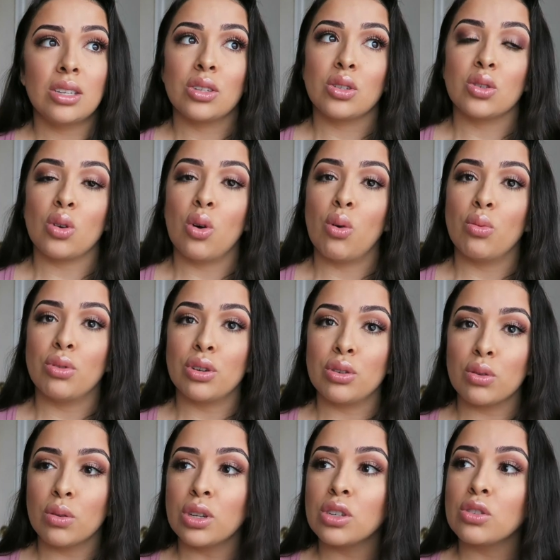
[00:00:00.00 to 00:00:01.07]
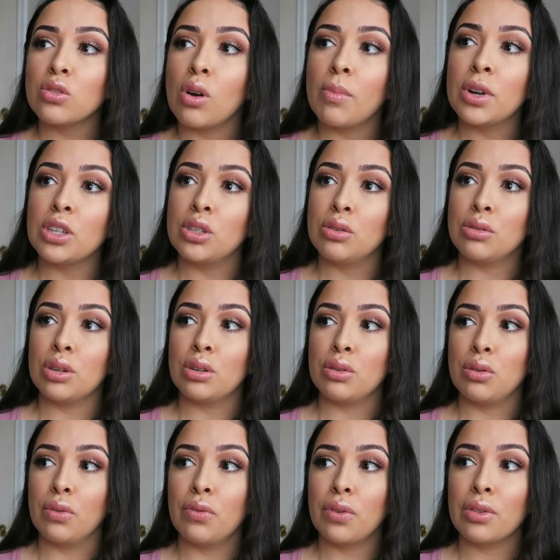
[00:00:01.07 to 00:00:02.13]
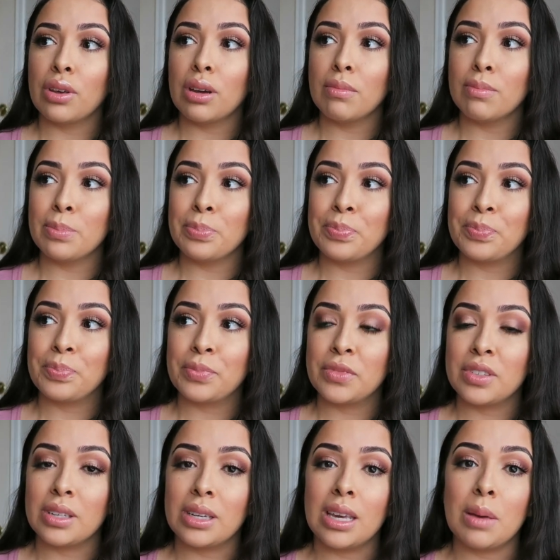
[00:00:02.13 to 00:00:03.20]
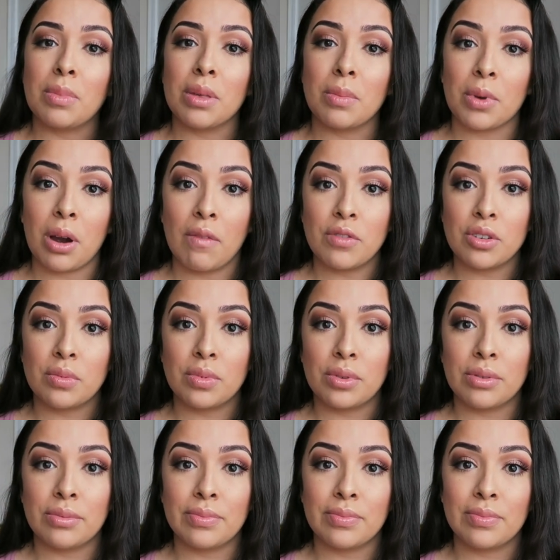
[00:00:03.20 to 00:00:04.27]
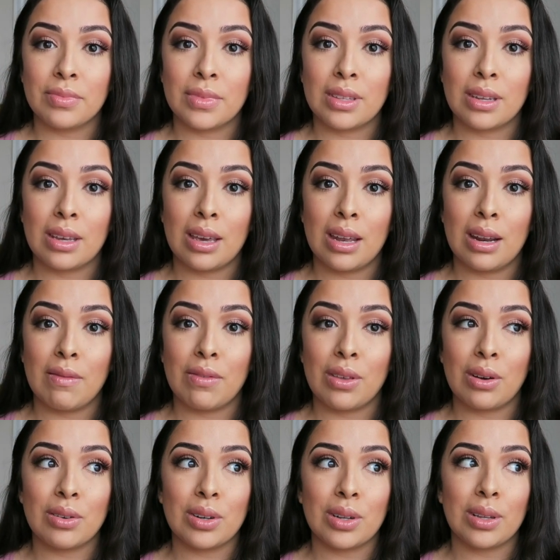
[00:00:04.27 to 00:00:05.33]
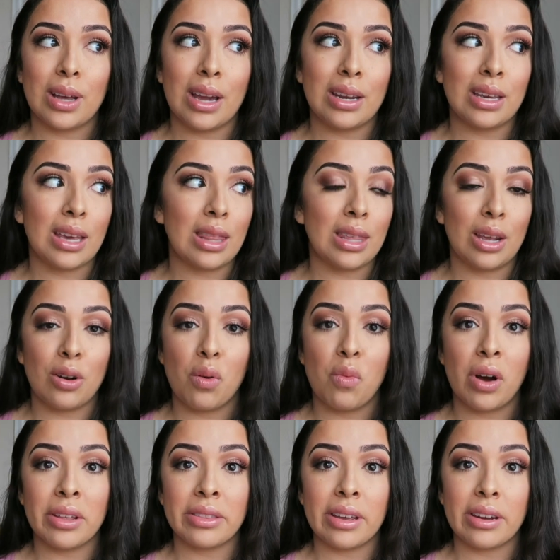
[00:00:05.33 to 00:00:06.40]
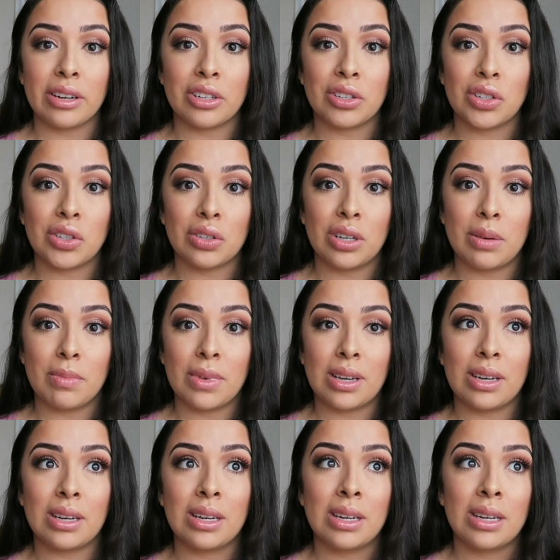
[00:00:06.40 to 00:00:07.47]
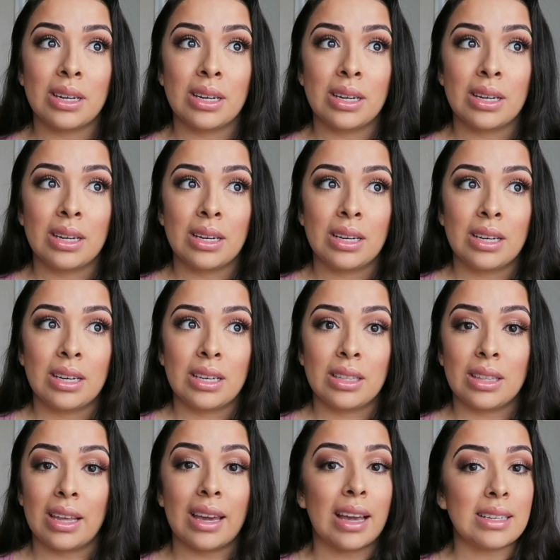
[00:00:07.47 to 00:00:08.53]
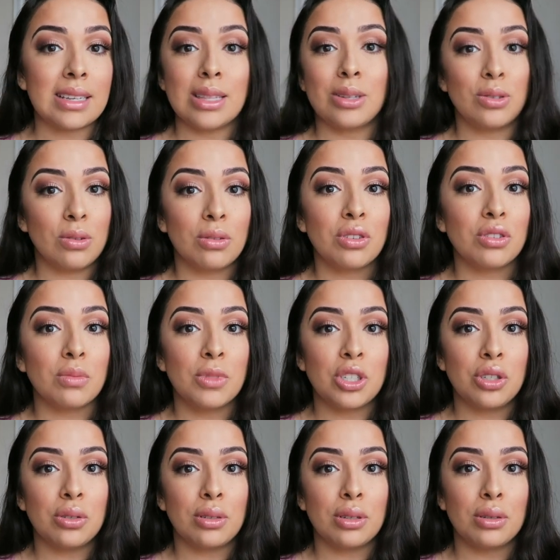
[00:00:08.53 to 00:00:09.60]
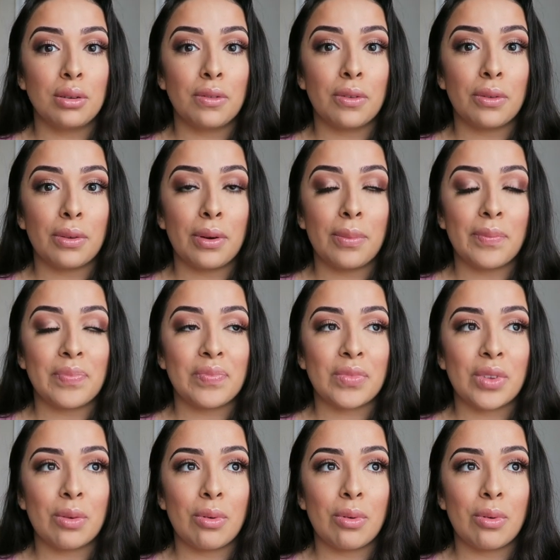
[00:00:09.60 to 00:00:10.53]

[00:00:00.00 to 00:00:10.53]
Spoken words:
So there's only so much you can do for them to keep them comfortable. And if they're declining and they don't want that extra treatment, like I said, there's only so much you can do for them.